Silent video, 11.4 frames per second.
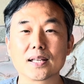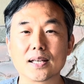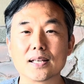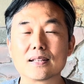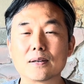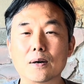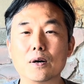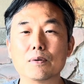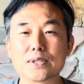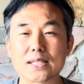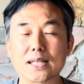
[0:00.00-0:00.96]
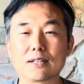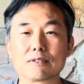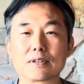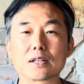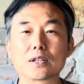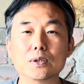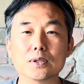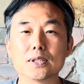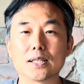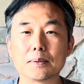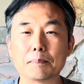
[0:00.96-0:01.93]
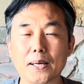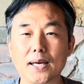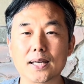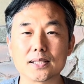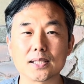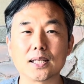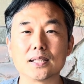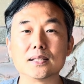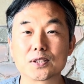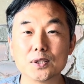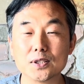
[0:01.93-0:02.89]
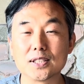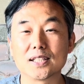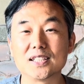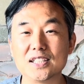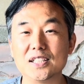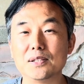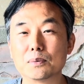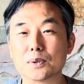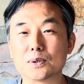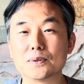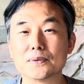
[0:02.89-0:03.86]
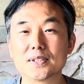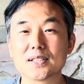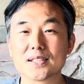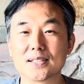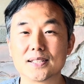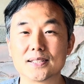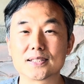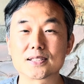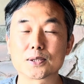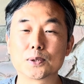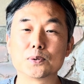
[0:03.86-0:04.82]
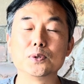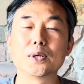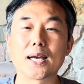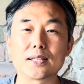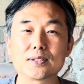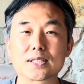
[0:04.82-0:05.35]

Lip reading: And they always have the good and the bad, and good and the evil. And so you have to